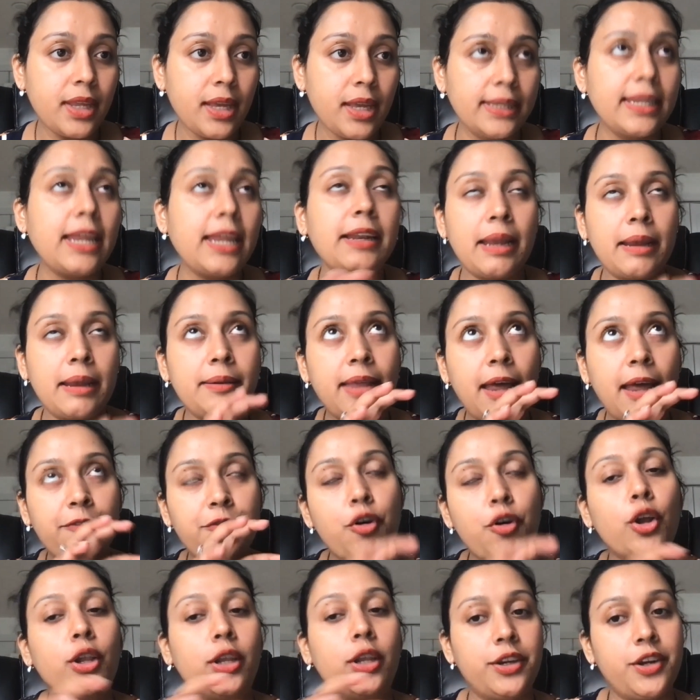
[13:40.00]
that
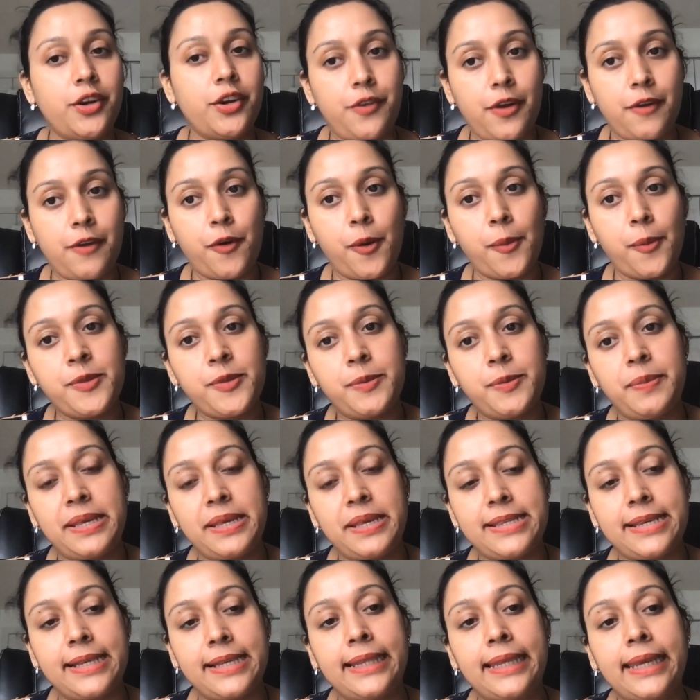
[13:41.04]
fall under RevOps,
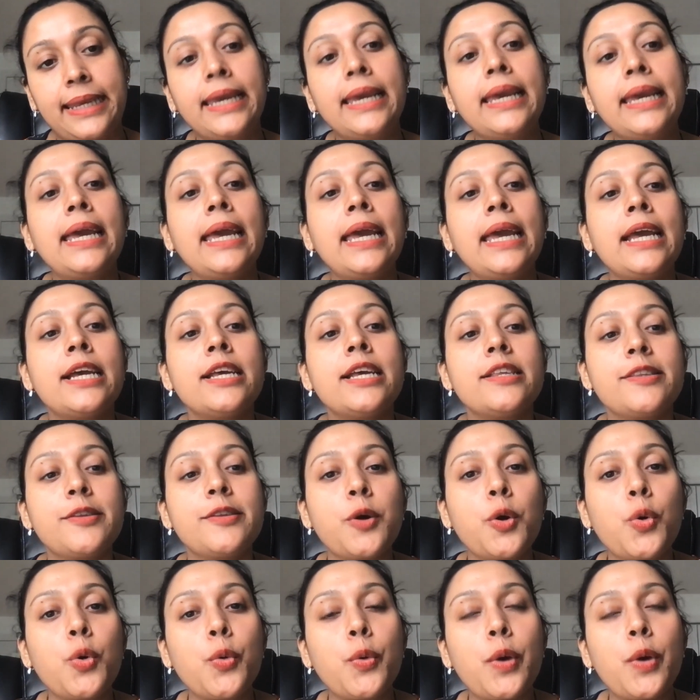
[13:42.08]
basically.
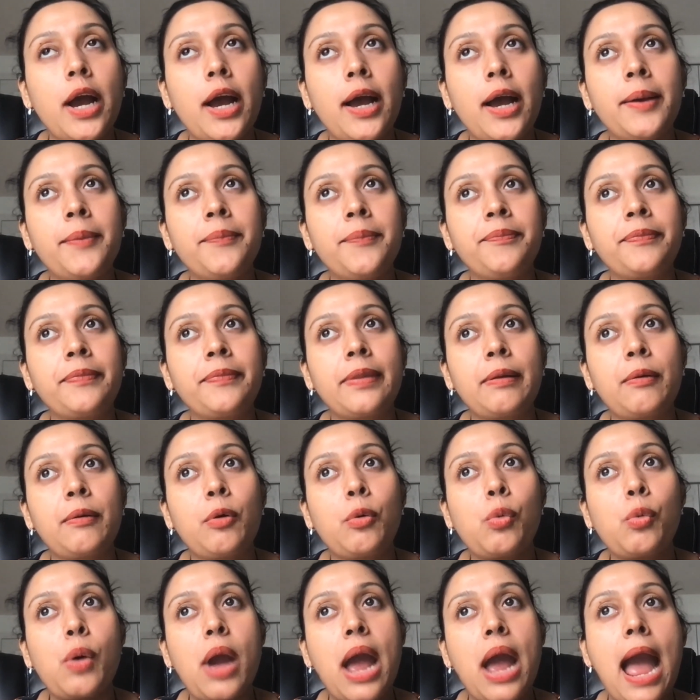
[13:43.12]
So,
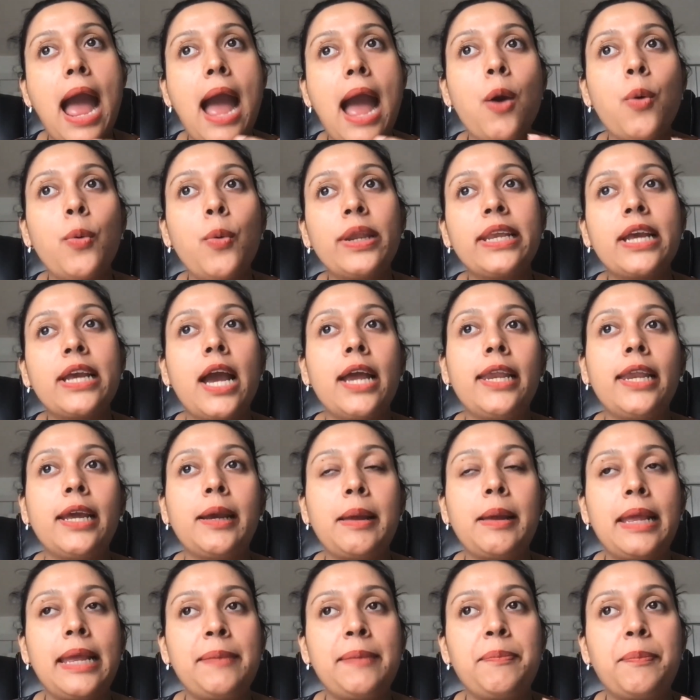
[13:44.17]
how it kind
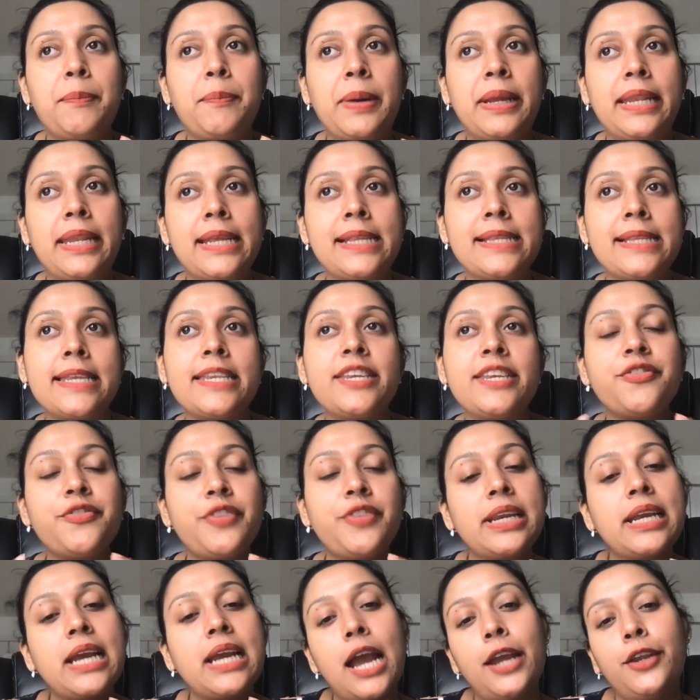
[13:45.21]
of, but it's a
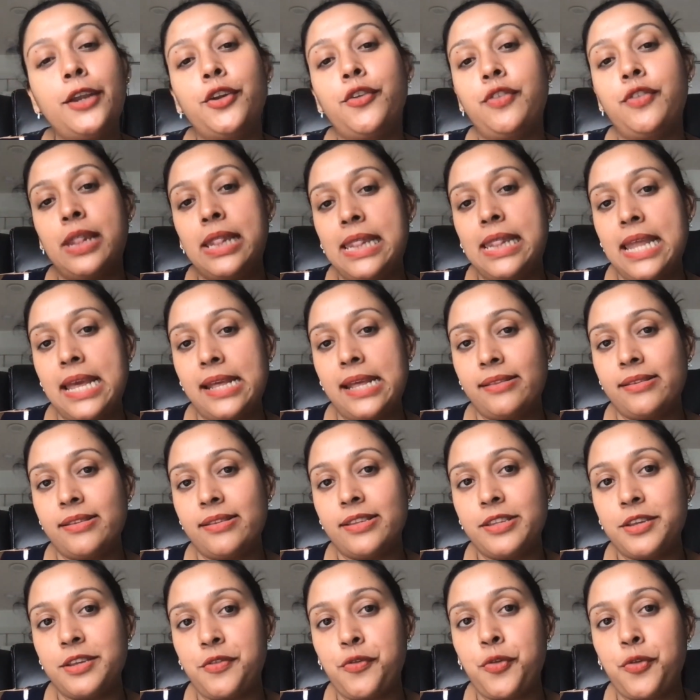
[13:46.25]
different kind of lens
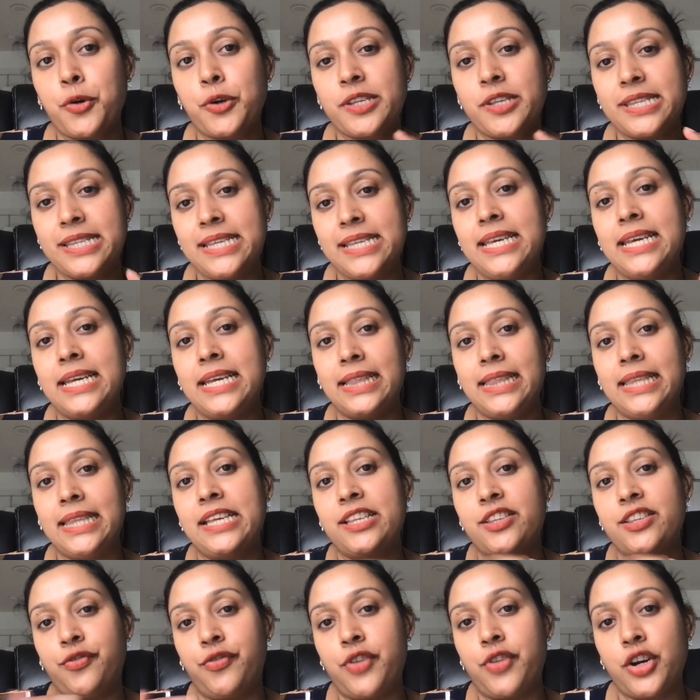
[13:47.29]
for seeing
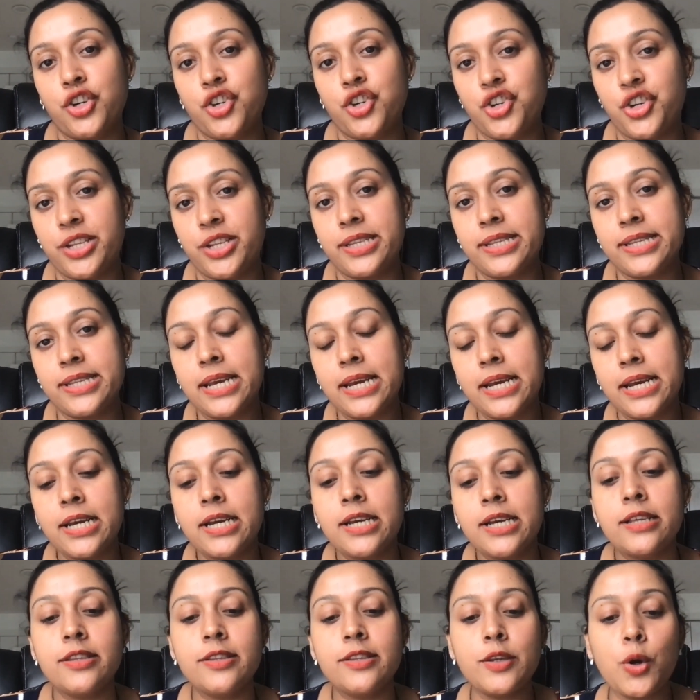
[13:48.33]
these functions.
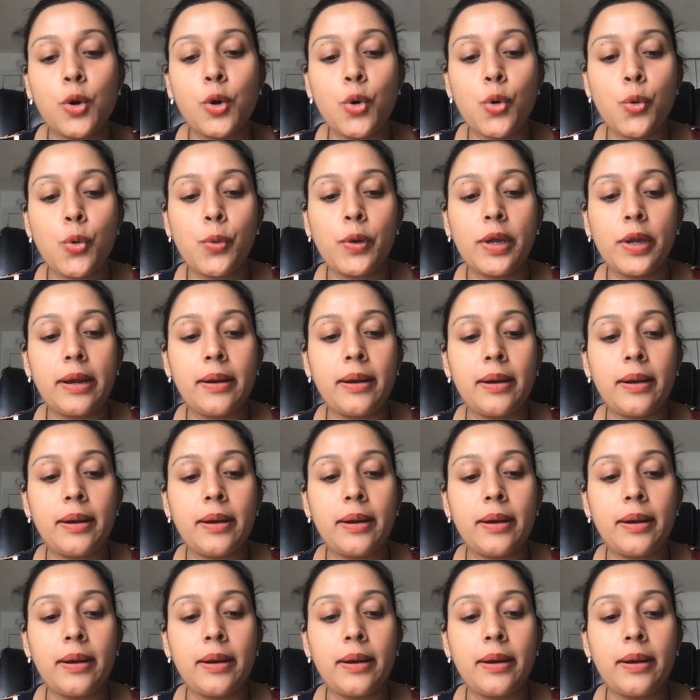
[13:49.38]
So,